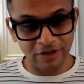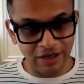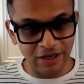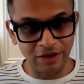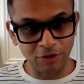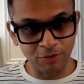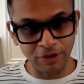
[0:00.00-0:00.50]

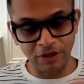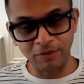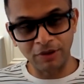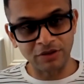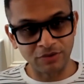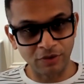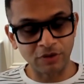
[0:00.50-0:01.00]
three to be
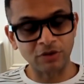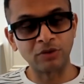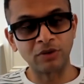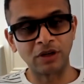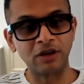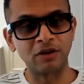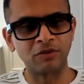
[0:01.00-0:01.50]
amongst
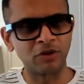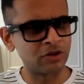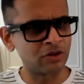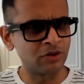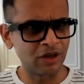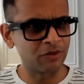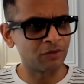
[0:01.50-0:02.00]
Fortune
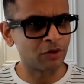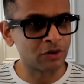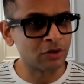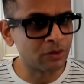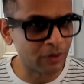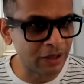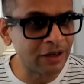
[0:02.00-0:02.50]
10,
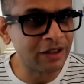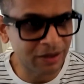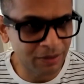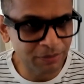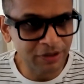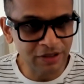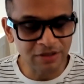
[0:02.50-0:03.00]
Fortune 20
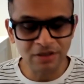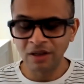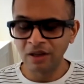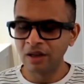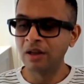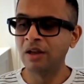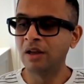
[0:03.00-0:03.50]
companies.
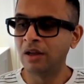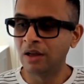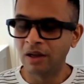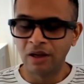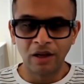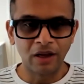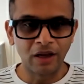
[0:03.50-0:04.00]

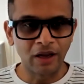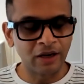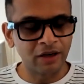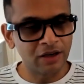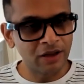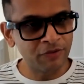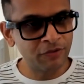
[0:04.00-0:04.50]

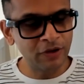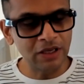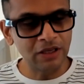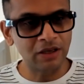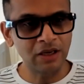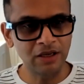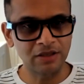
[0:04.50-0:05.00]
And in
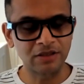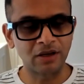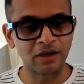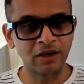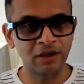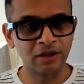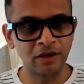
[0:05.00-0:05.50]
every case,
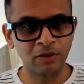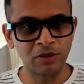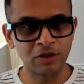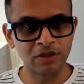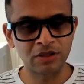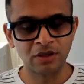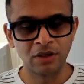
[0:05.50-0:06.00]
right, it
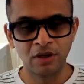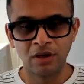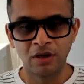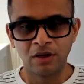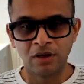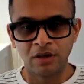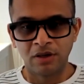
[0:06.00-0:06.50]
was
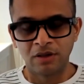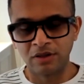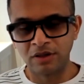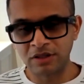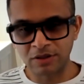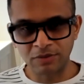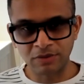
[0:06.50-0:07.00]

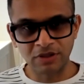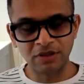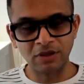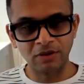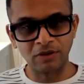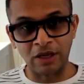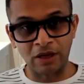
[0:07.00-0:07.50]

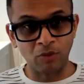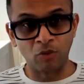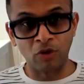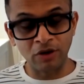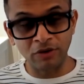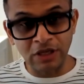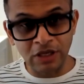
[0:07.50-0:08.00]
this, like
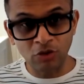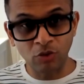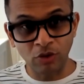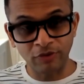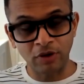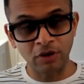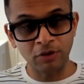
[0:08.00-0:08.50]
each
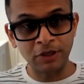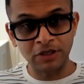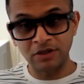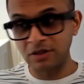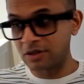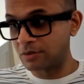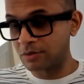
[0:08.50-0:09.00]
one of
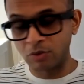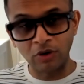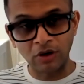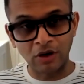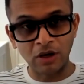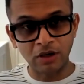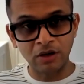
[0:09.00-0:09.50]
automation systems
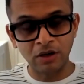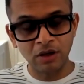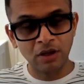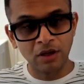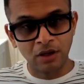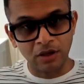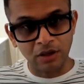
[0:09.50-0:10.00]
would
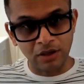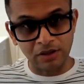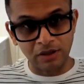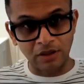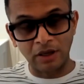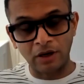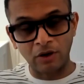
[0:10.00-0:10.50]
run
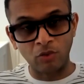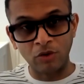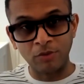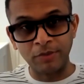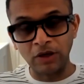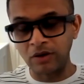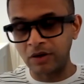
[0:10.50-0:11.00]
in the cloud,
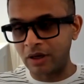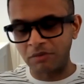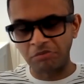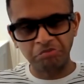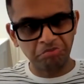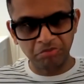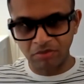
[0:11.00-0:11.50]
would be on
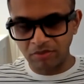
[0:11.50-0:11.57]
like